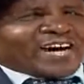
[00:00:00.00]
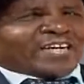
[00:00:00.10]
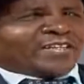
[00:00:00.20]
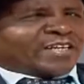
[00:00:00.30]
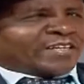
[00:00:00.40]

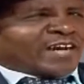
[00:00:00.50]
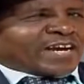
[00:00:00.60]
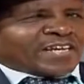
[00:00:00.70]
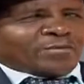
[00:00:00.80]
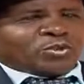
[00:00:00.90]
And then
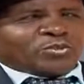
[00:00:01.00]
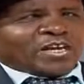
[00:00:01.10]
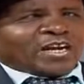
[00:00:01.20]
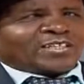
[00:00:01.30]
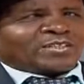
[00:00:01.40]
I came to
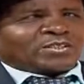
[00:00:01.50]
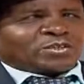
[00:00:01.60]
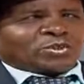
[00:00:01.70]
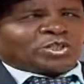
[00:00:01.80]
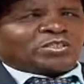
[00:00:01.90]
realize, you
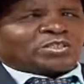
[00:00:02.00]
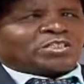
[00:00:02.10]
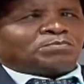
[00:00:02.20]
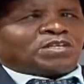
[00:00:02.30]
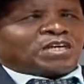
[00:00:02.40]
know,
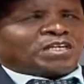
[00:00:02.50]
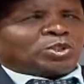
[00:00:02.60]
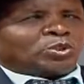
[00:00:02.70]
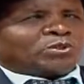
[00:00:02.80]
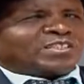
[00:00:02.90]
Jesus speaking
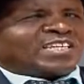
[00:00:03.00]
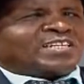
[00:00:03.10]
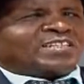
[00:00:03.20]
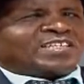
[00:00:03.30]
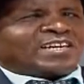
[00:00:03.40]
in John
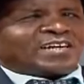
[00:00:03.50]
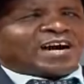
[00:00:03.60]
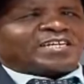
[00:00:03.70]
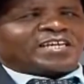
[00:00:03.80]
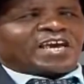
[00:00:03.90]
10:10,
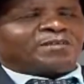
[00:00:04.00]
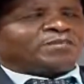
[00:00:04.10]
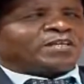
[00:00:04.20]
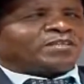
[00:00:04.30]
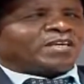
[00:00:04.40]
I
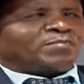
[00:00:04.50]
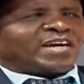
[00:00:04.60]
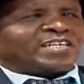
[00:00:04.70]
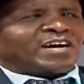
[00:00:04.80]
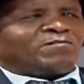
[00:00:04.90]
came that they
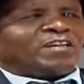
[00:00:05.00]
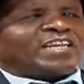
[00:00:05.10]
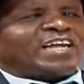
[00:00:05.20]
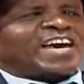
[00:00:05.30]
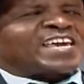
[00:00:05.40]
might have
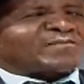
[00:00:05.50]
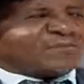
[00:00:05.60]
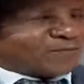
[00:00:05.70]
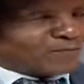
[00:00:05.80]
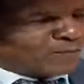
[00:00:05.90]

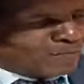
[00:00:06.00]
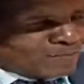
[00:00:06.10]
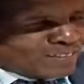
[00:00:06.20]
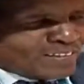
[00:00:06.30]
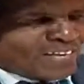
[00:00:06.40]
life
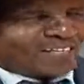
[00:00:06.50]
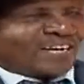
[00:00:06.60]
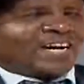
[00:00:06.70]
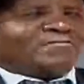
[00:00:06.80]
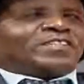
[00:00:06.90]
and
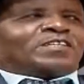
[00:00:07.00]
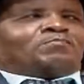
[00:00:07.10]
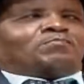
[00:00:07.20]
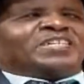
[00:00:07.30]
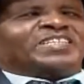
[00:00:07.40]
have it
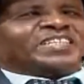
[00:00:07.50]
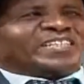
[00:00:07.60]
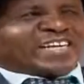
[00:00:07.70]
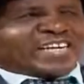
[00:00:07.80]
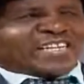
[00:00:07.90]

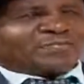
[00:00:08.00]
abundantly.